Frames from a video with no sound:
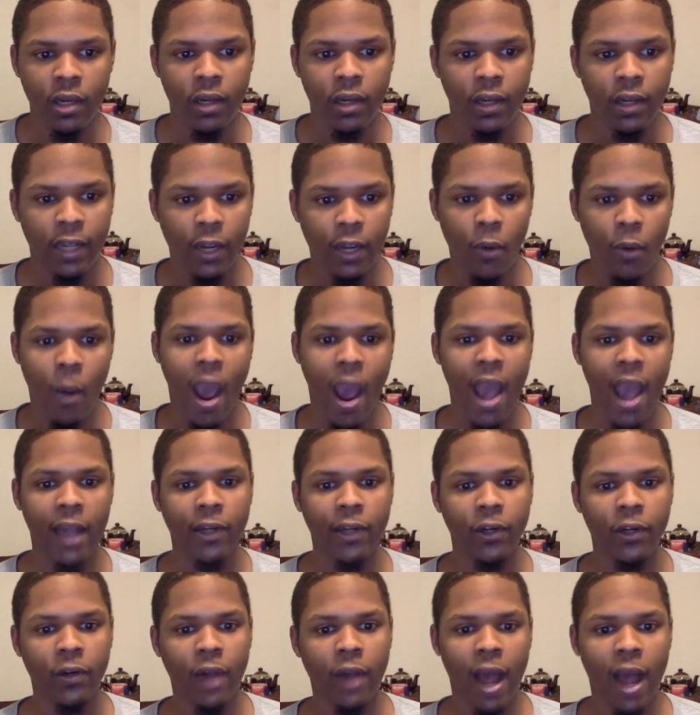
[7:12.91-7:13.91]
And
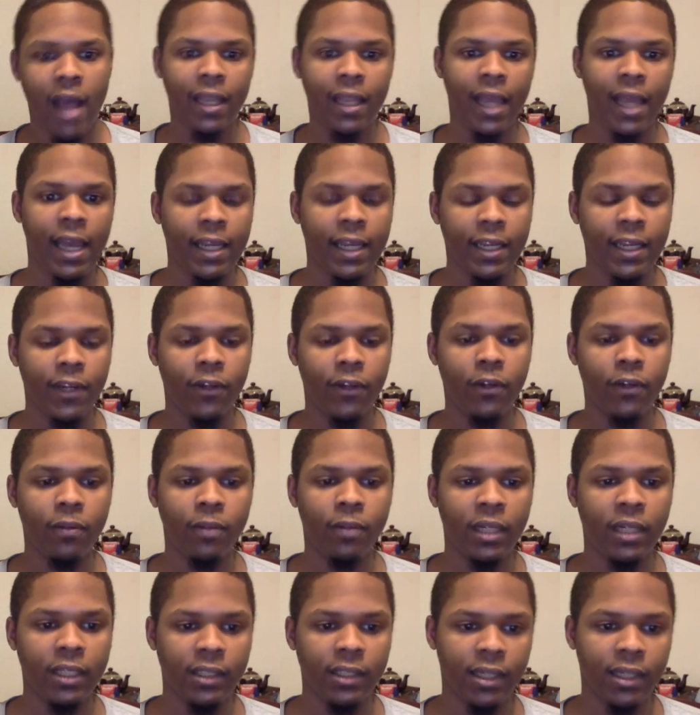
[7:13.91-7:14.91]
Wagner, I like him.
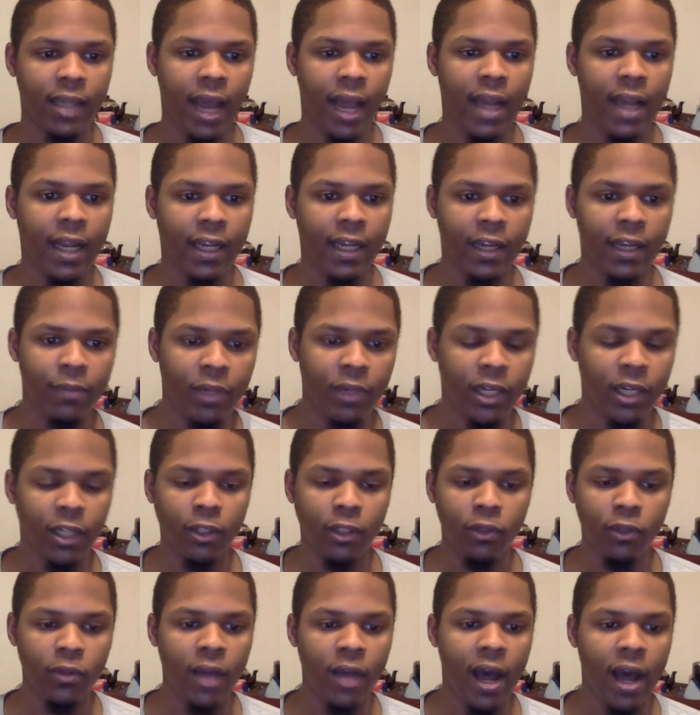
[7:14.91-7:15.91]
He's a guy that can be a
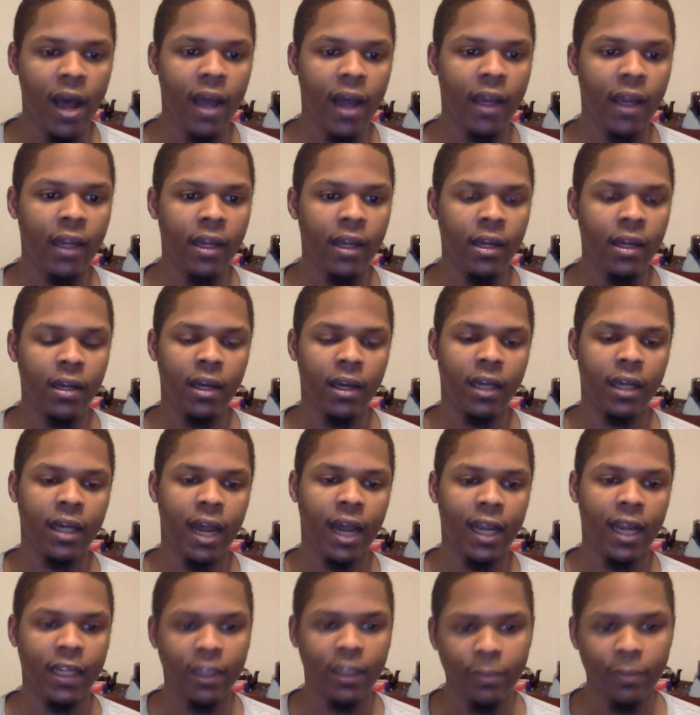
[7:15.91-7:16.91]
glue guy, a guy
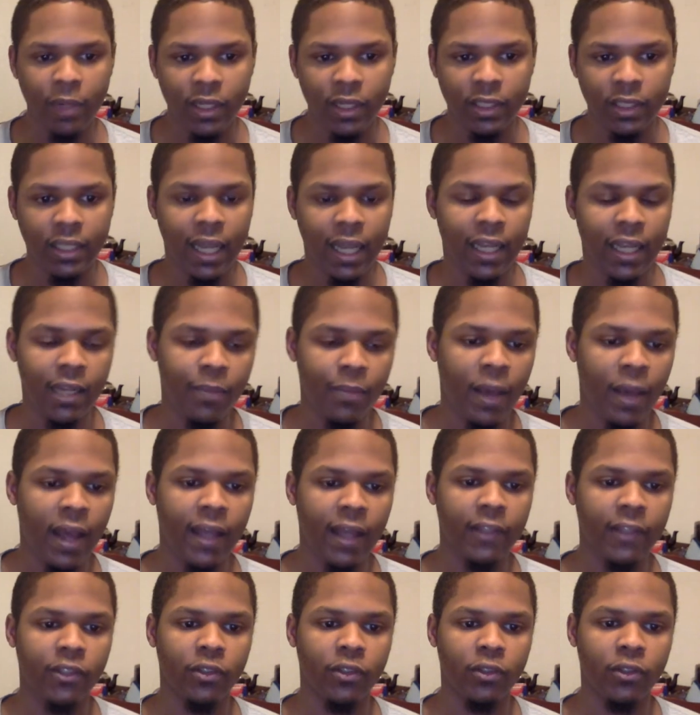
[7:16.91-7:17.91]
that could be a solid
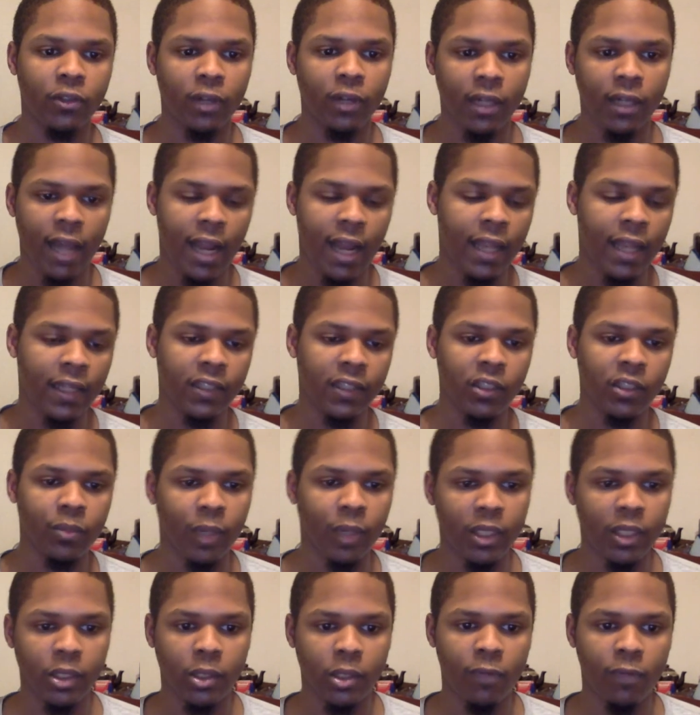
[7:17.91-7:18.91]
passer, a guy that can
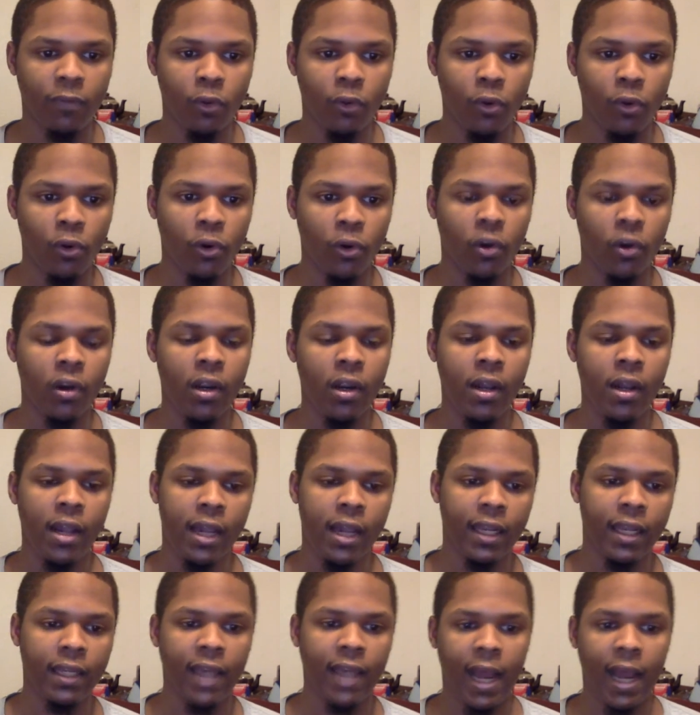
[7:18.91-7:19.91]
space the floor, and
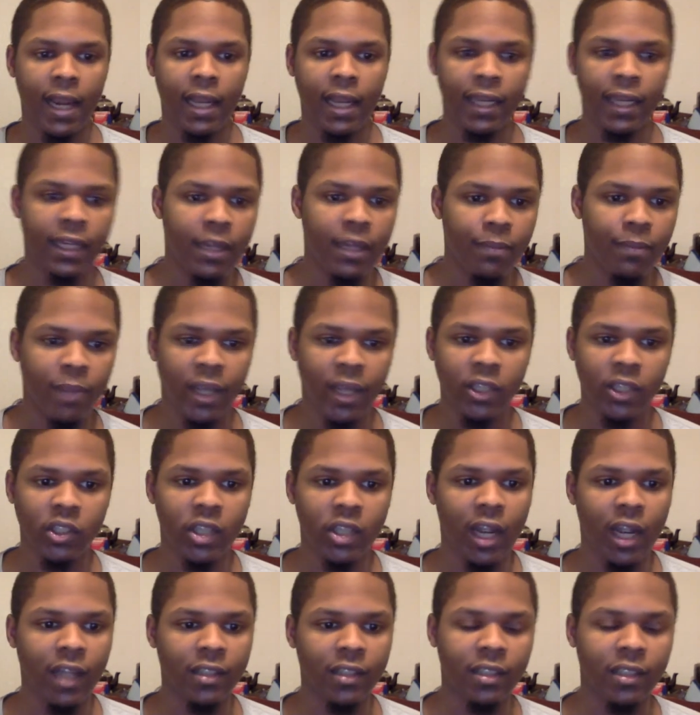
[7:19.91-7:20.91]
a guy that can make
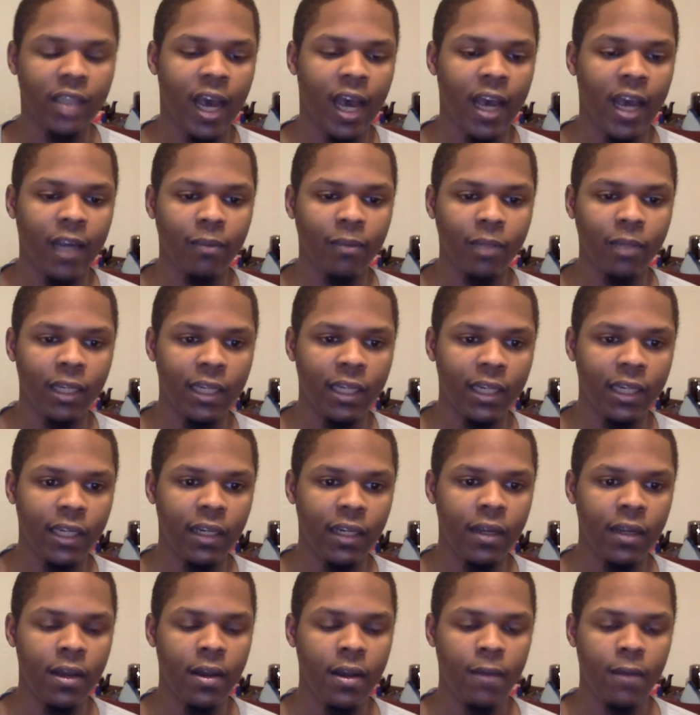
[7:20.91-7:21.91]
shots timely,
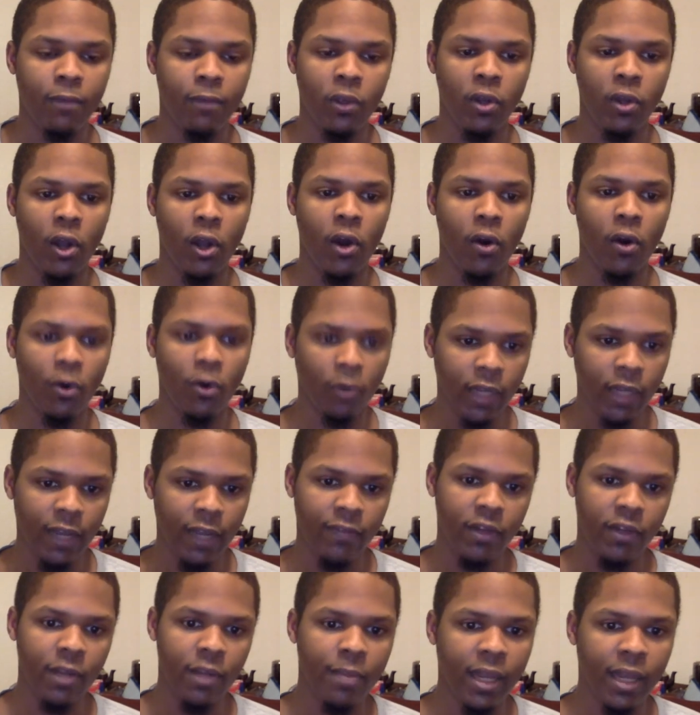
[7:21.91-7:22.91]
you know, given
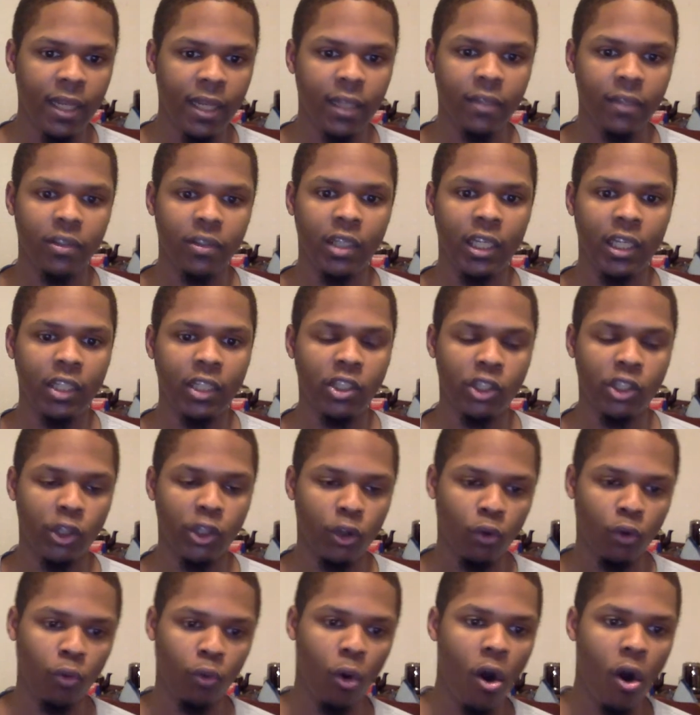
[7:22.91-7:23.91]
the minutes. He's still
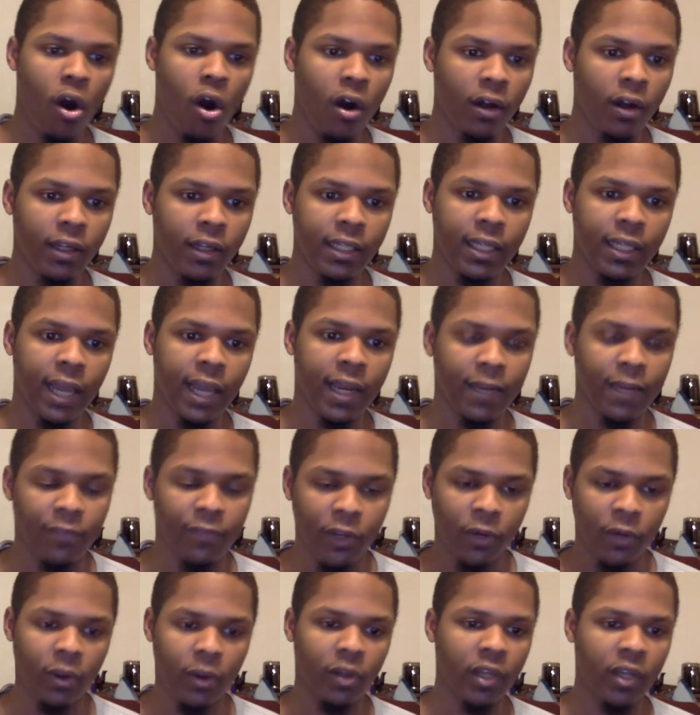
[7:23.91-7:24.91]
raw. He got to
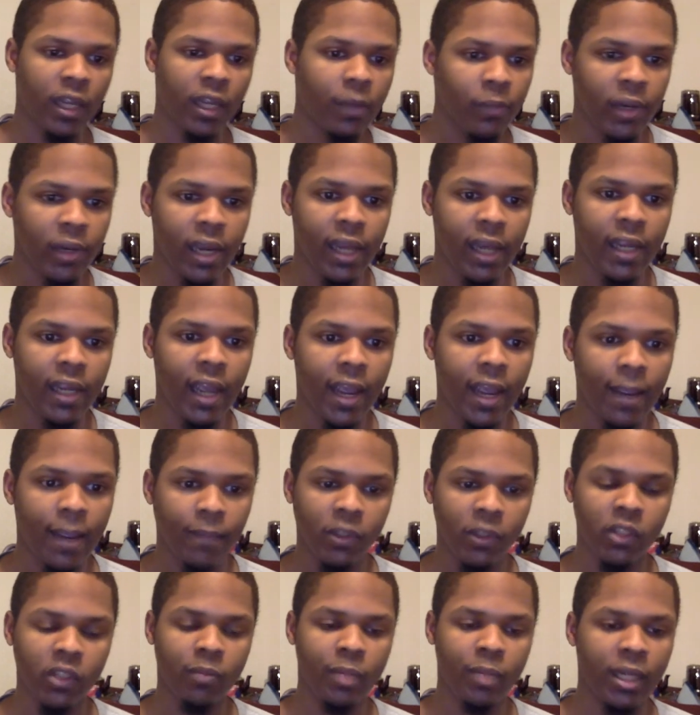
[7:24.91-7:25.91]
figure out the NBA game,
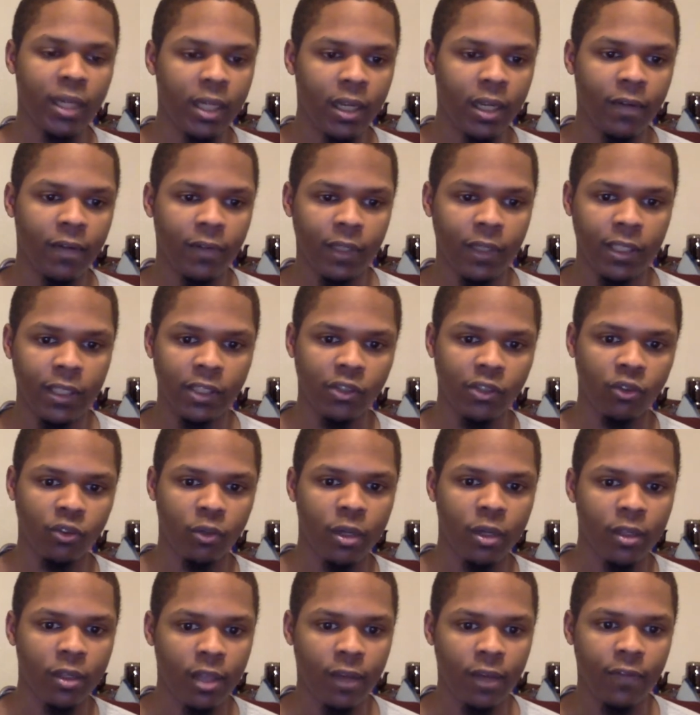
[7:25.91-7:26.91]
the speed of it, the
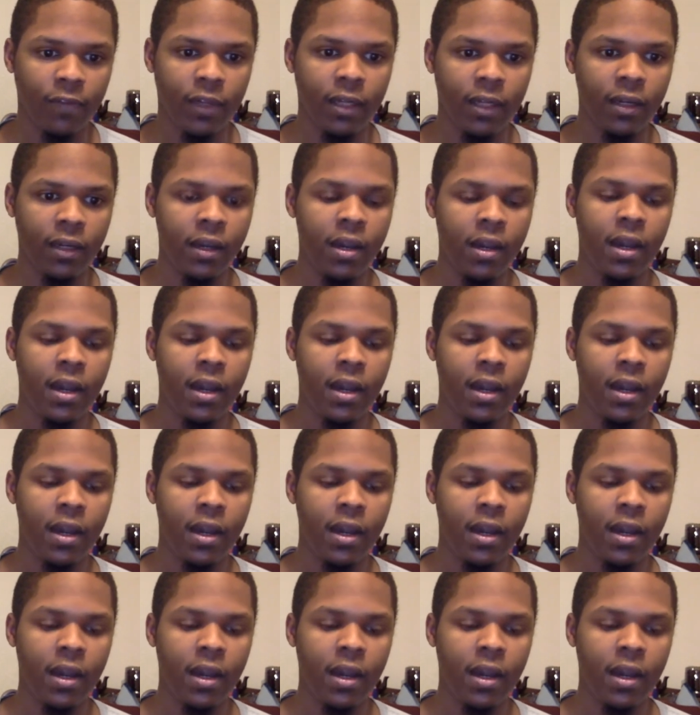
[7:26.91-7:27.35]
strength of it.